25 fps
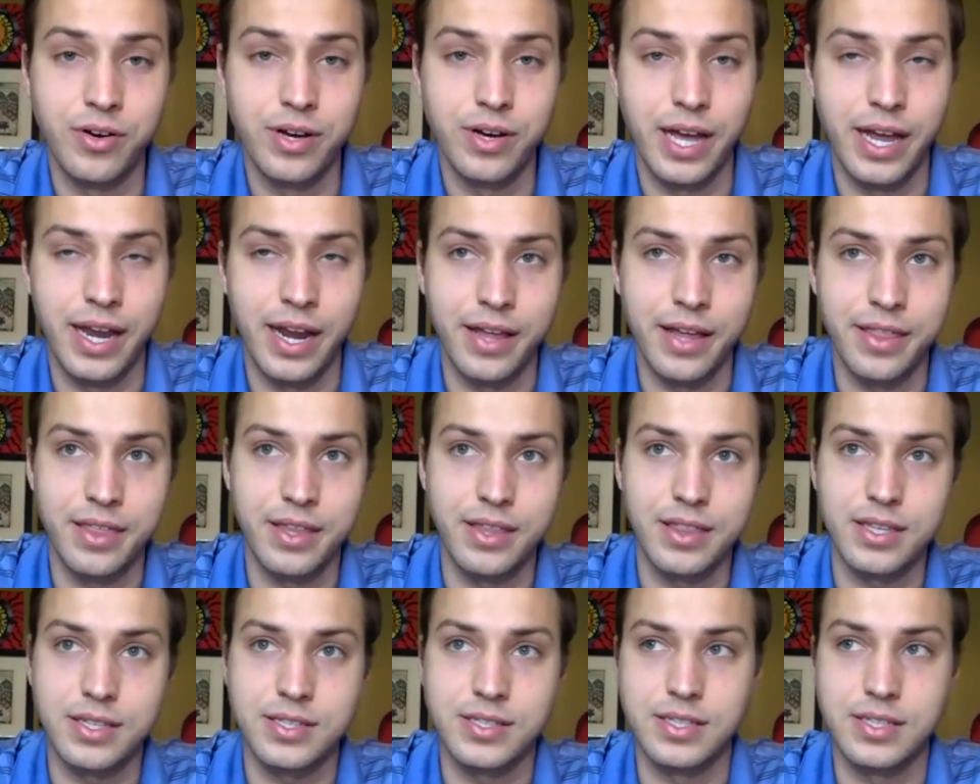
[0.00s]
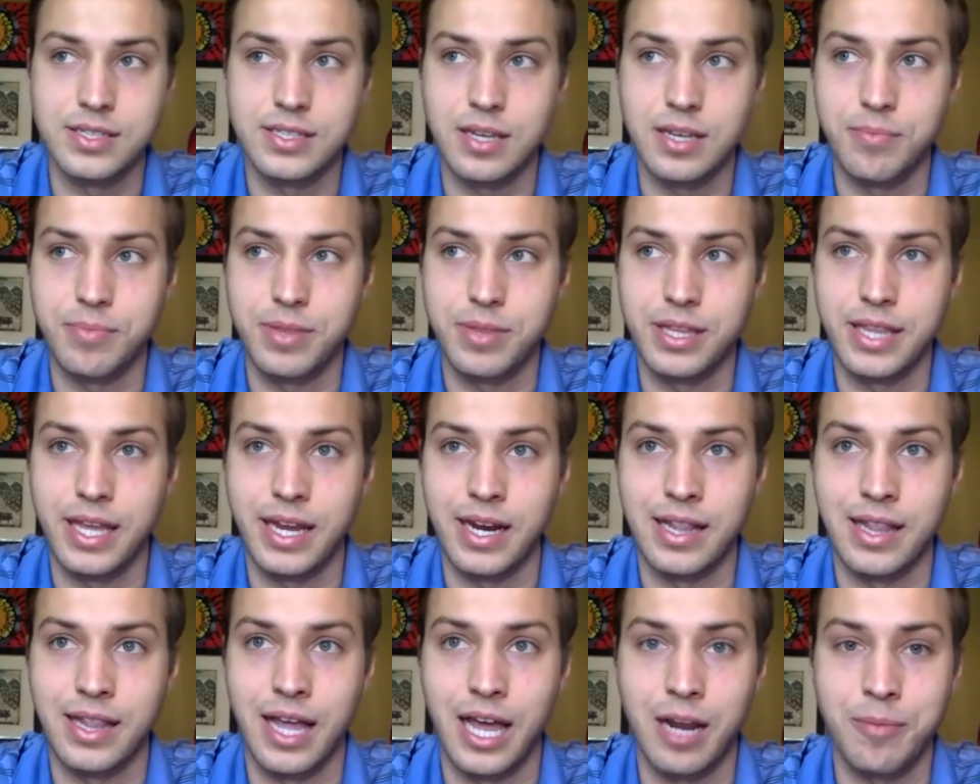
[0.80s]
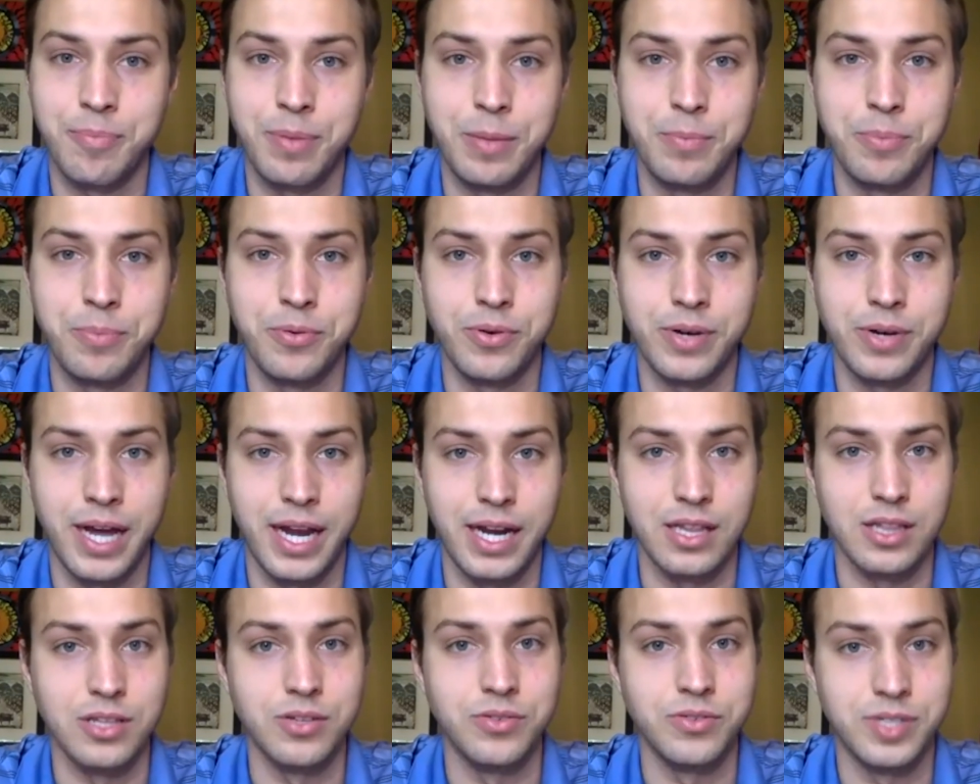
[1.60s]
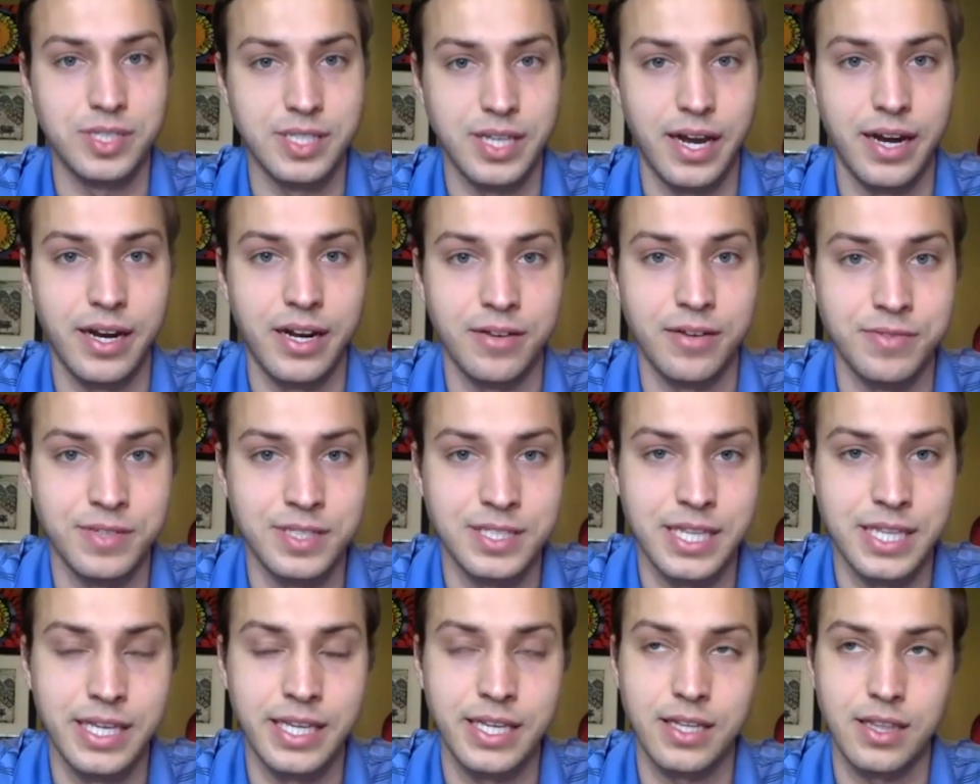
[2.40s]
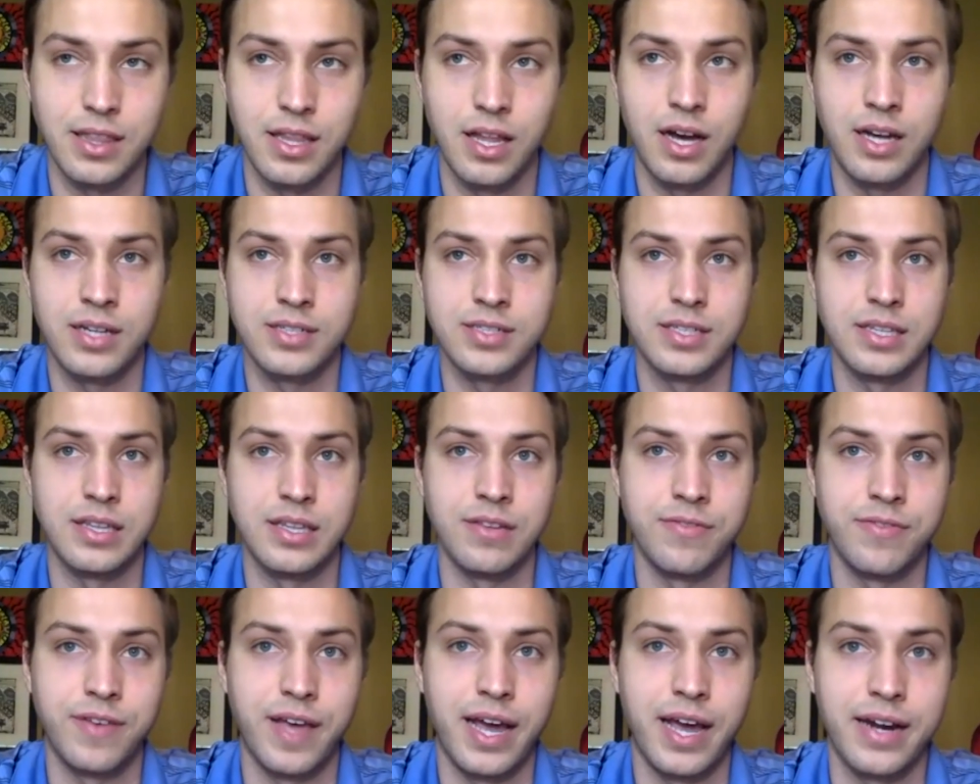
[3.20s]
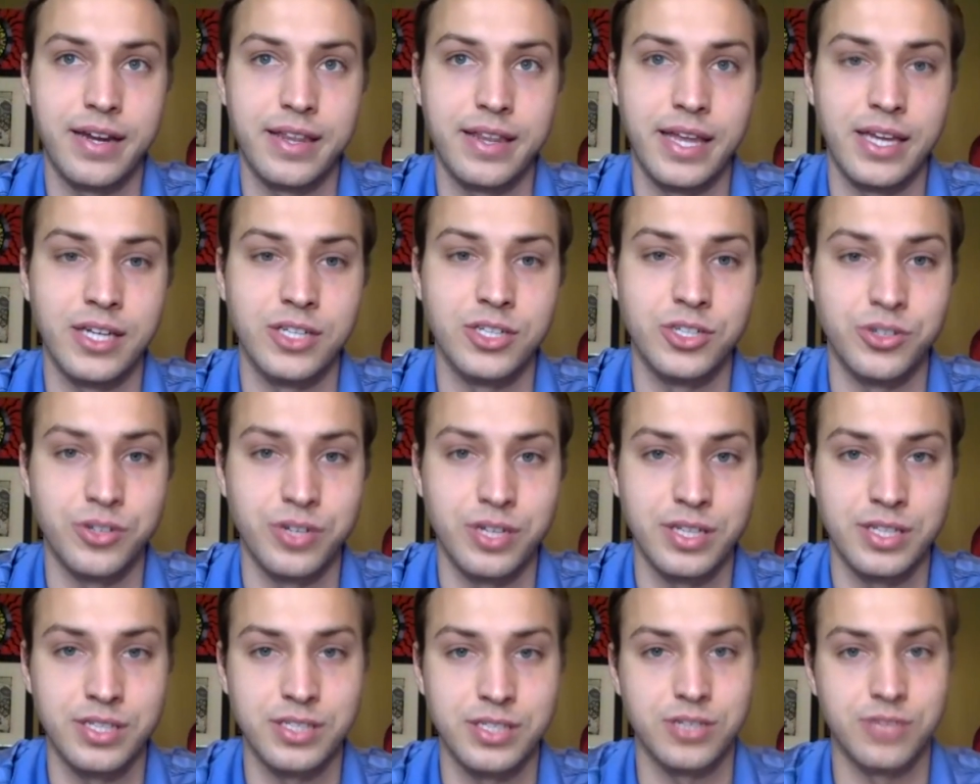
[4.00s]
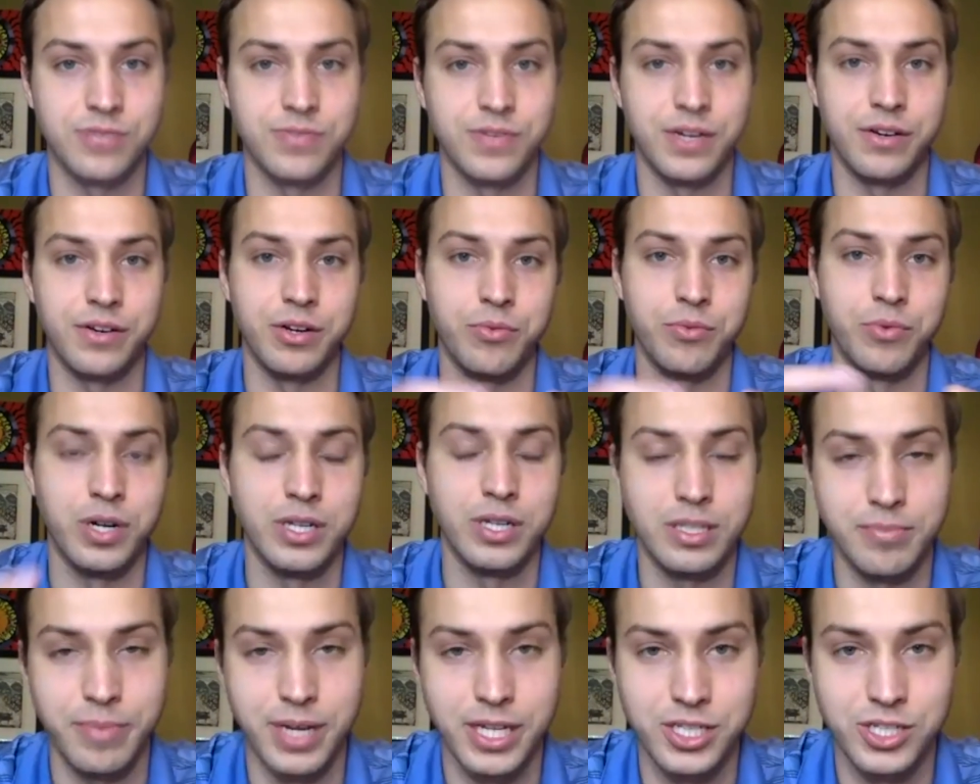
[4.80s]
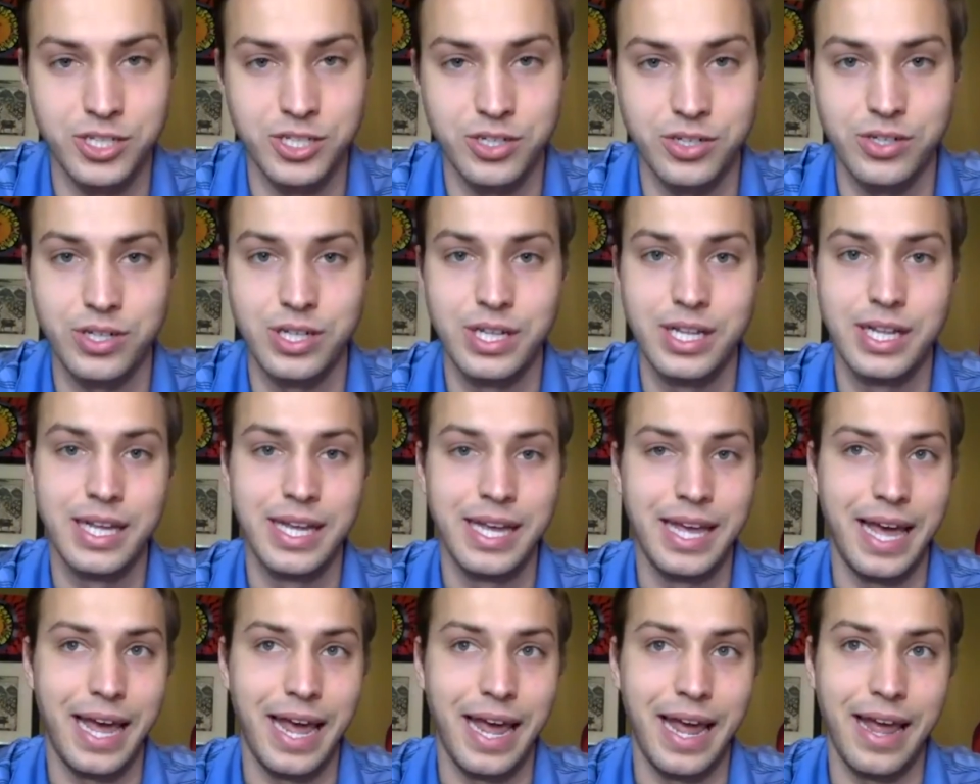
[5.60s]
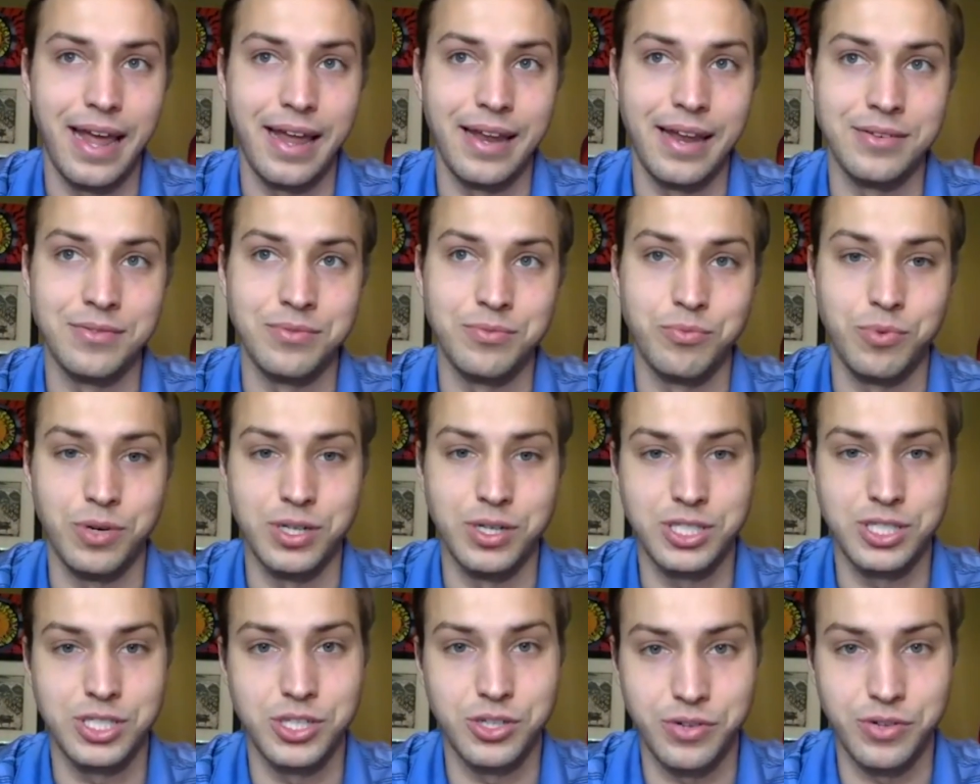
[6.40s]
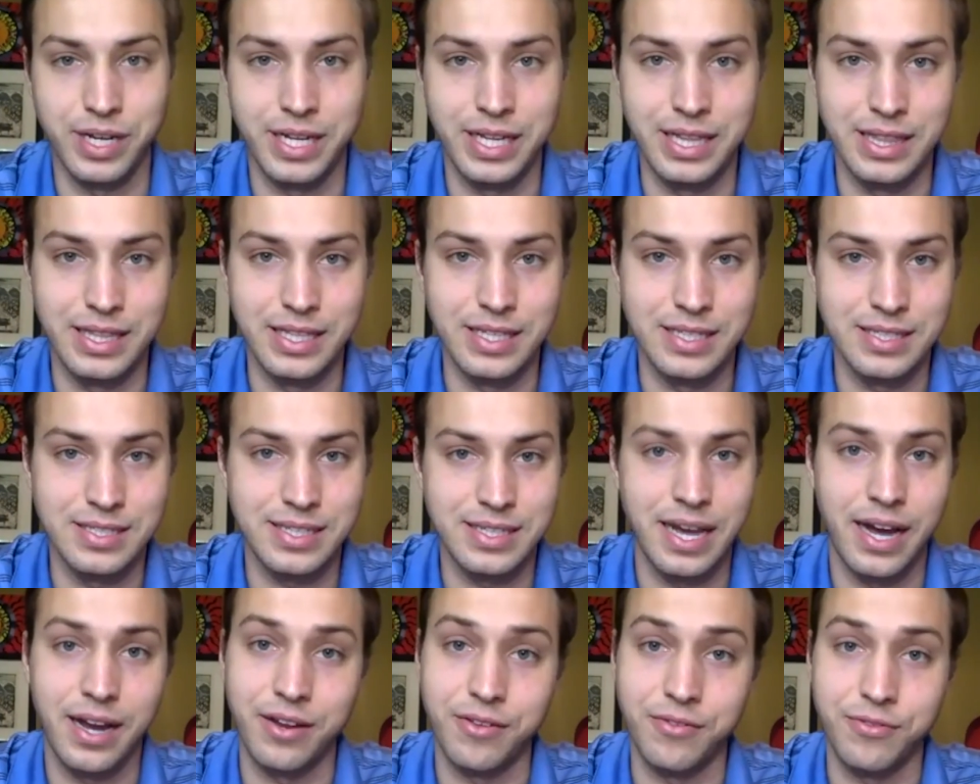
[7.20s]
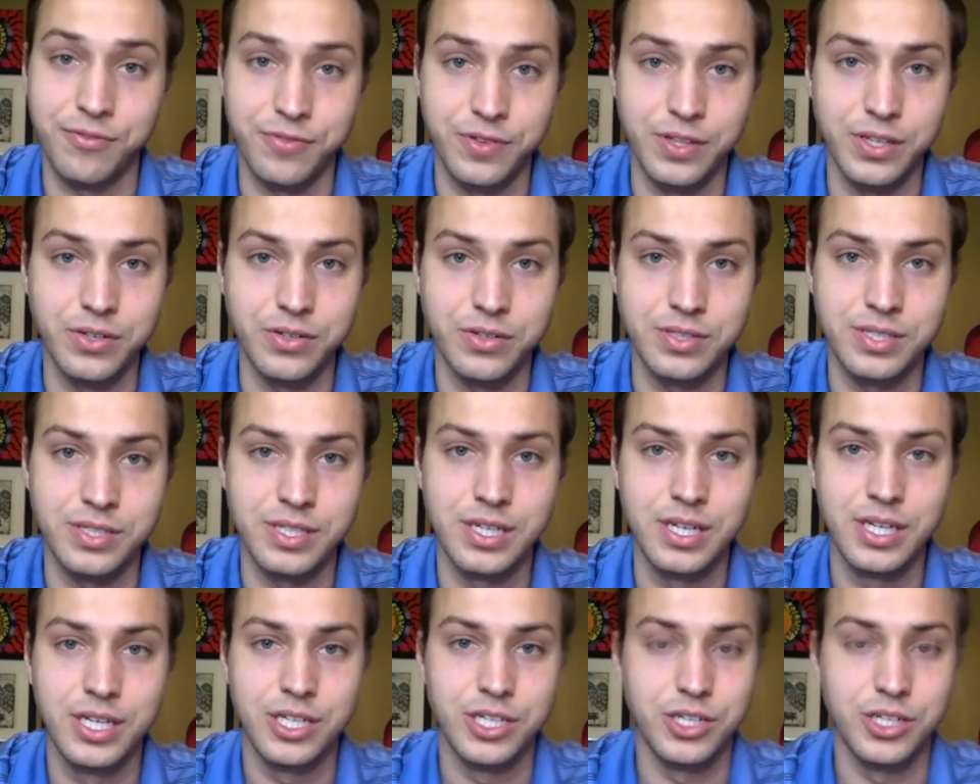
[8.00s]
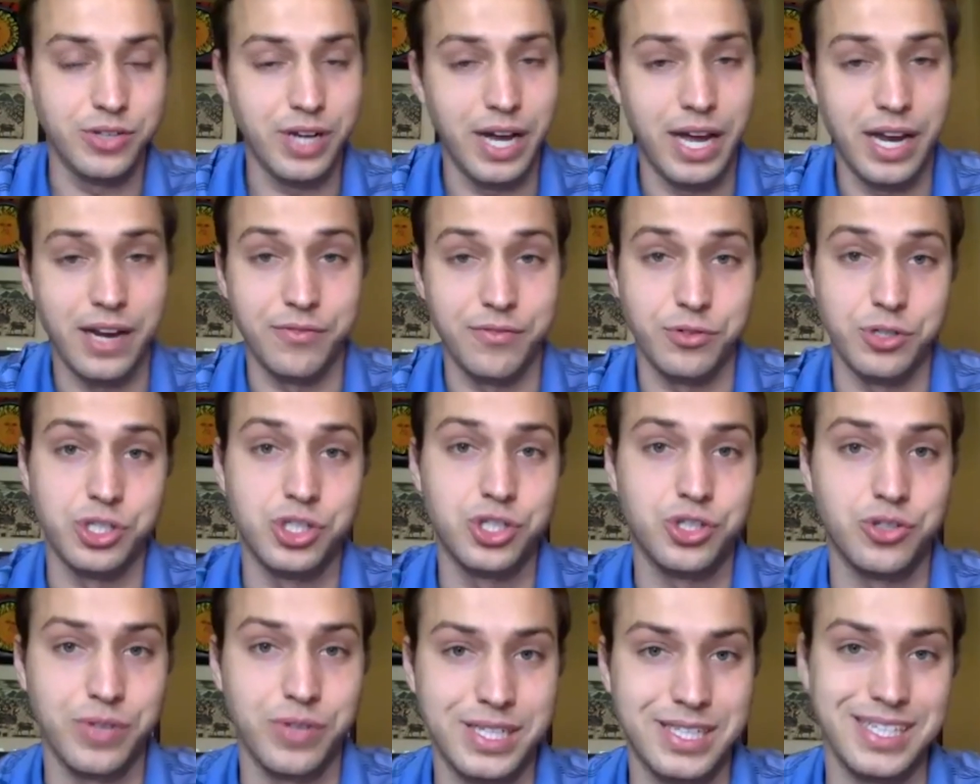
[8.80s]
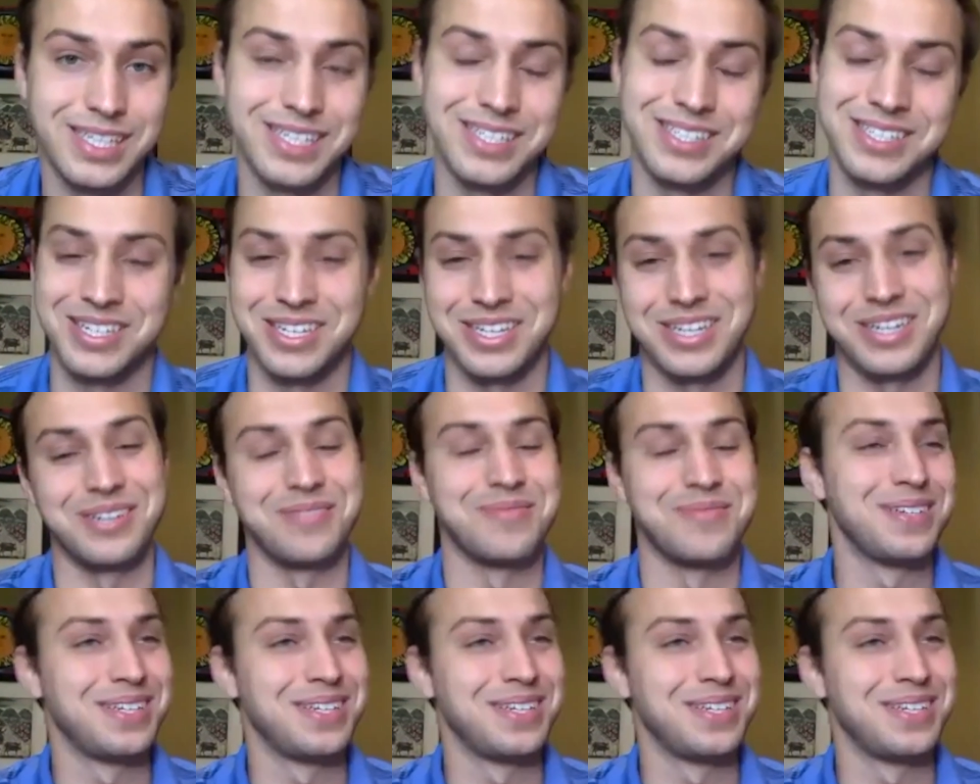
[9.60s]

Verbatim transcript: And I think this is something that a lot of people kind of lose sight of is they get lost in the fact that journalists are very one dimensional, and once you're in this kind of field, you're kind of restricted to